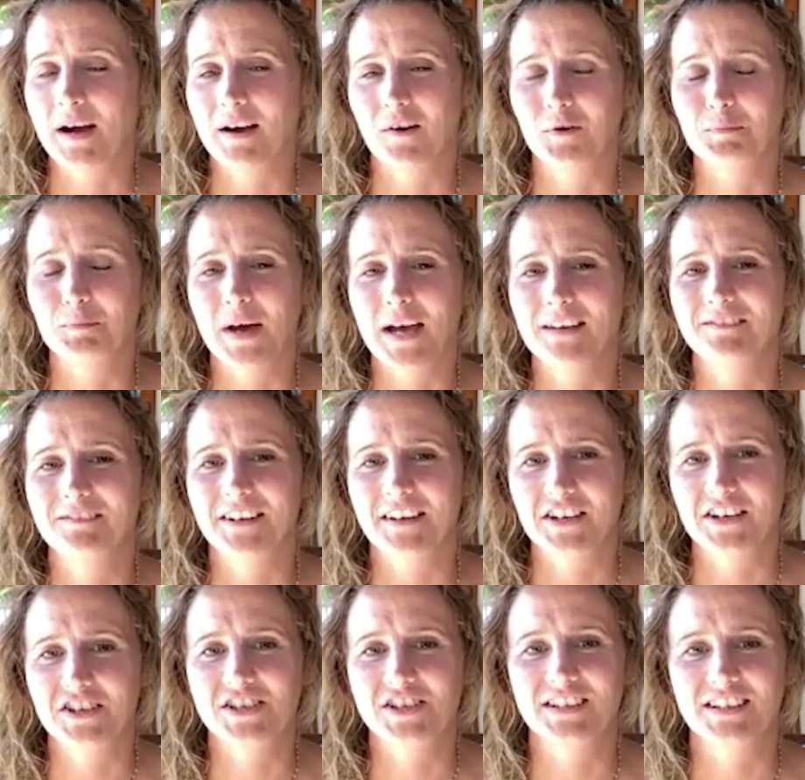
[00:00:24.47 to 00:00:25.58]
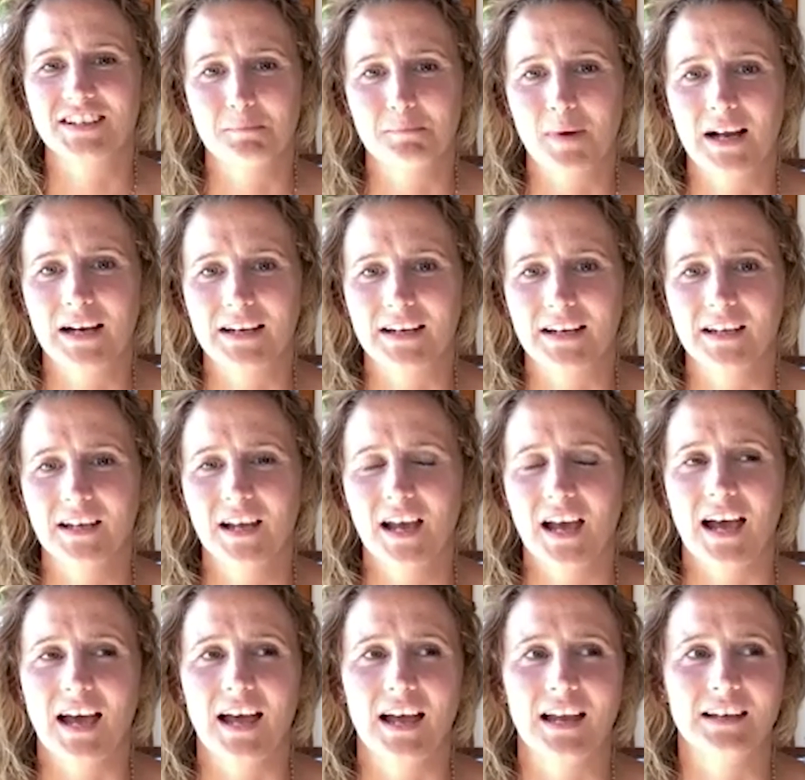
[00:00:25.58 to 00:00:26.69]
on my vacation in Bali,
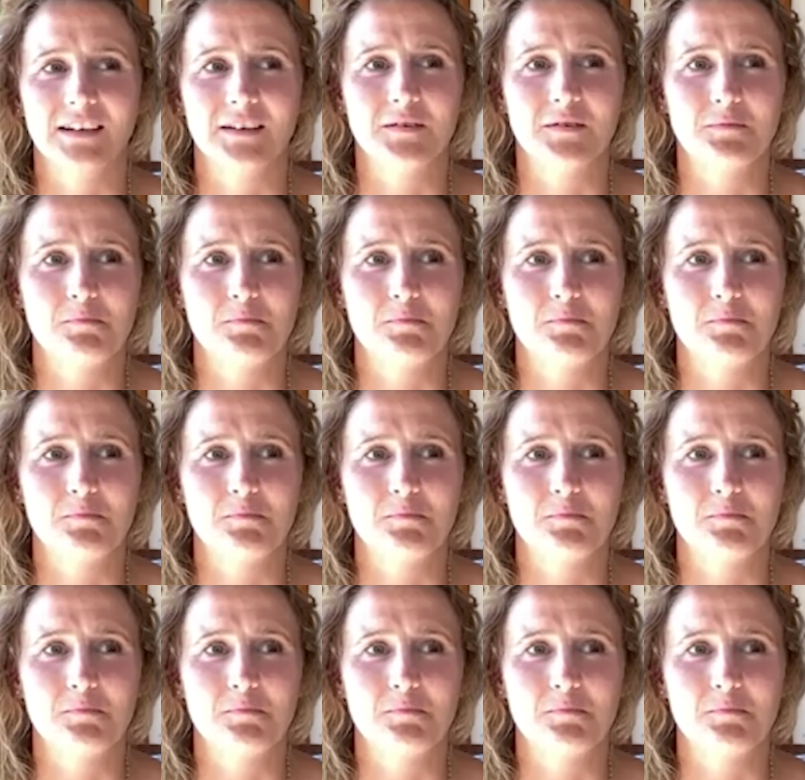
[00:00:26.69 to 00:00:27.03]
and